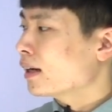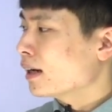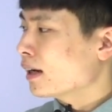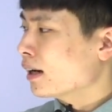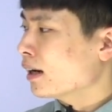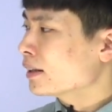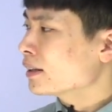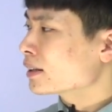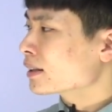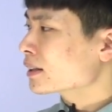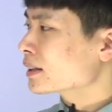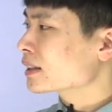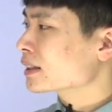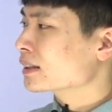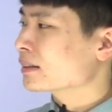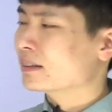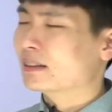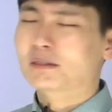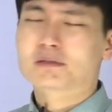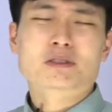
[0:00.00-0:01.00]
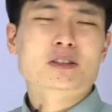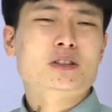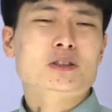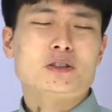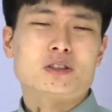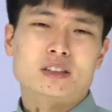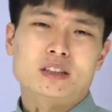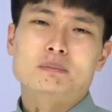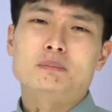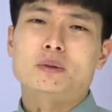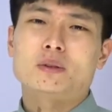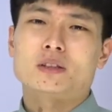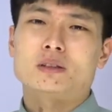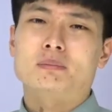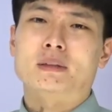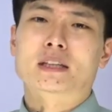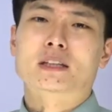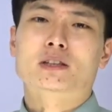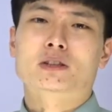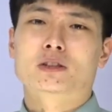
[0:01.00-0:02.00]
Others, the visual symbols
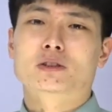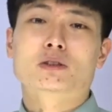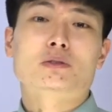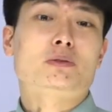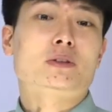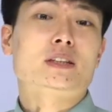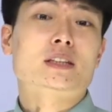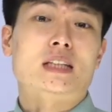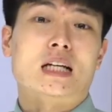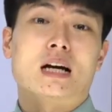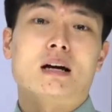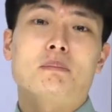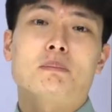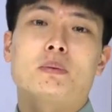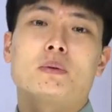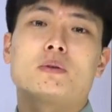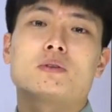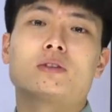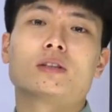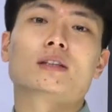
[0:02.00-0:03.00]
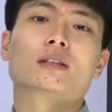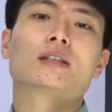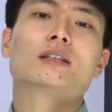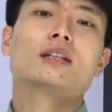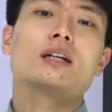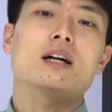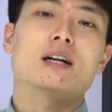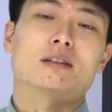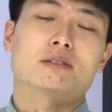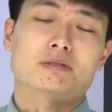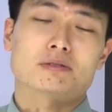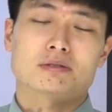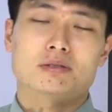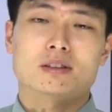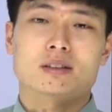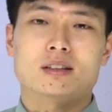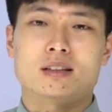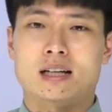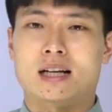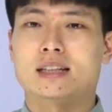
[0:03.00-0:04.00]
may include, for example, the dove
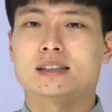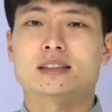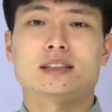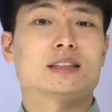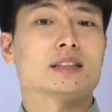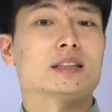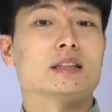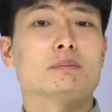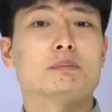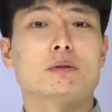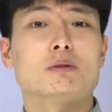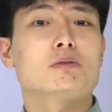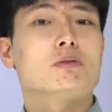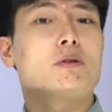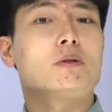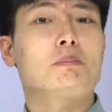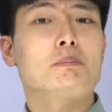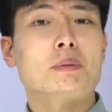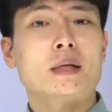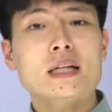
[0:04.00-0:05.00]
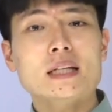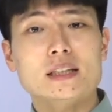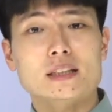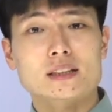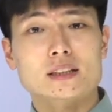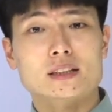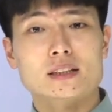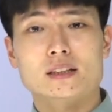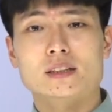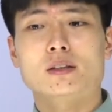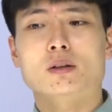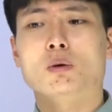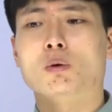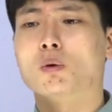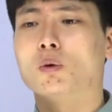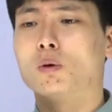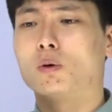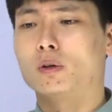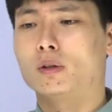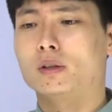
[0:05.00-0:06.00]
as a symbol for peace,
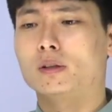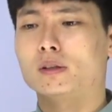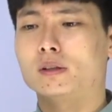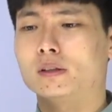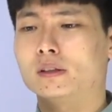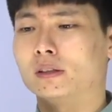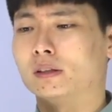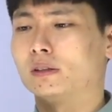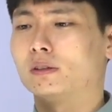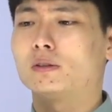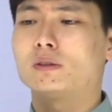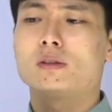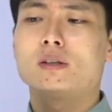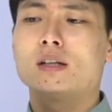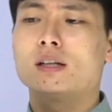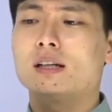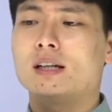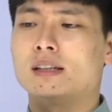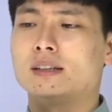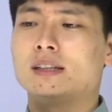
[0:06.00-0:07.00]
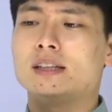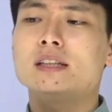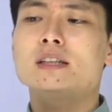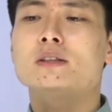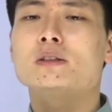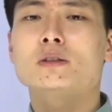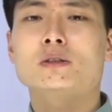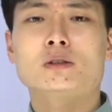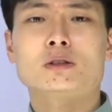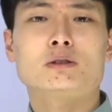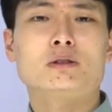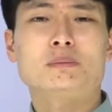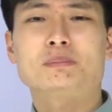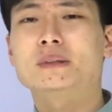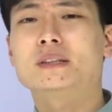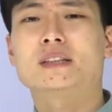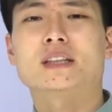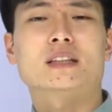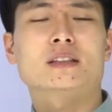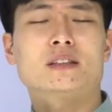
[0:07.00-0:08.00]
or, an eagle to
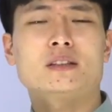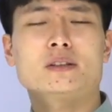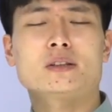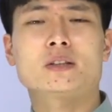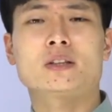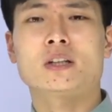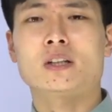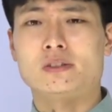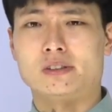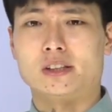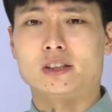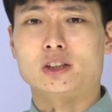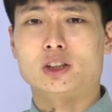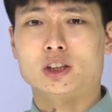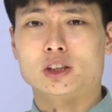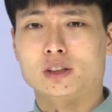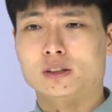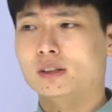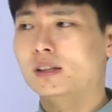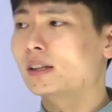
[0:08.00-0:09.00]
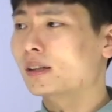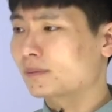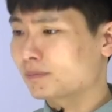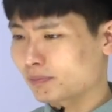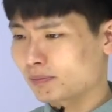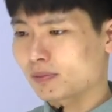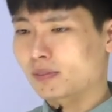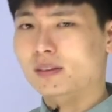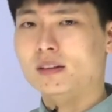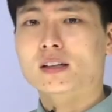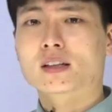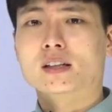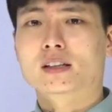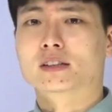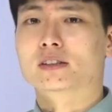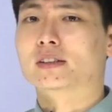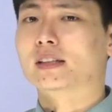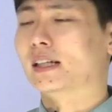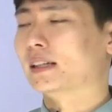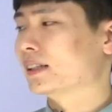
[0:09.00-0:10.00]
represent courage.
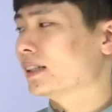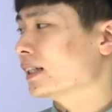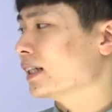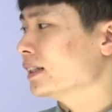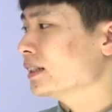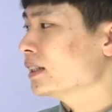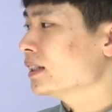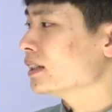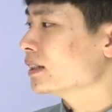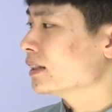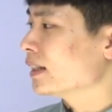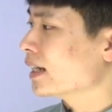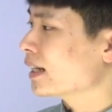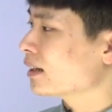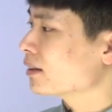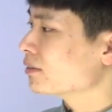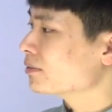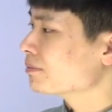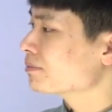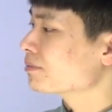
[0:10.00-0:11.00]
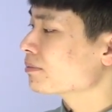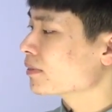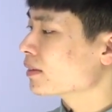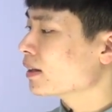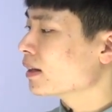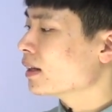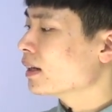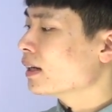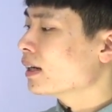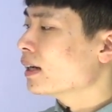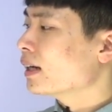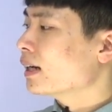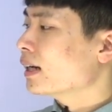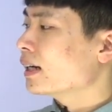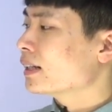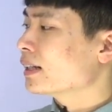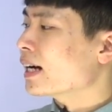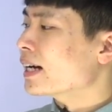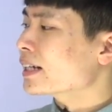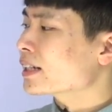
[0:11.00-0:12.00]
You get the idea now.
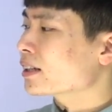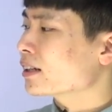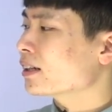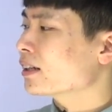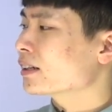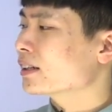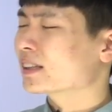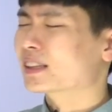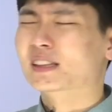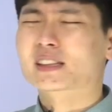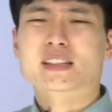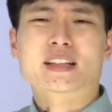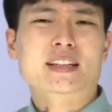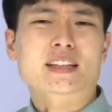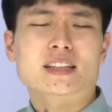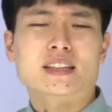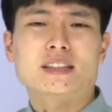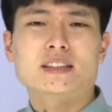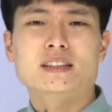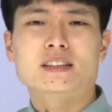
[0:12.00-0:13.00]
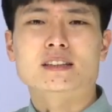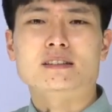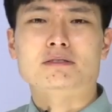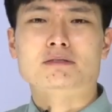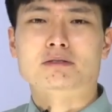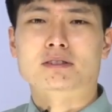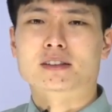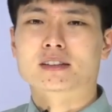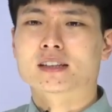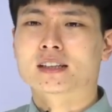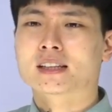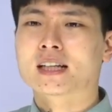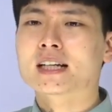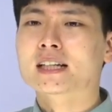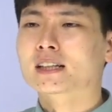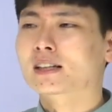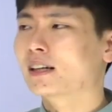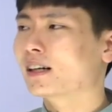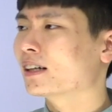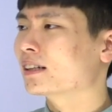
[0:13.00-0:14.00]
An icon is slightly different. An
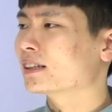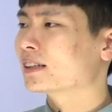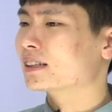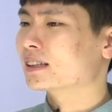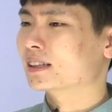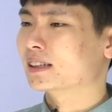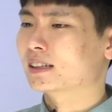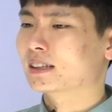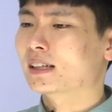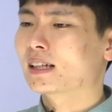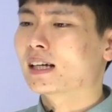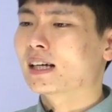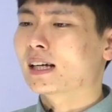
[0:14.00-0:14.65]
icon is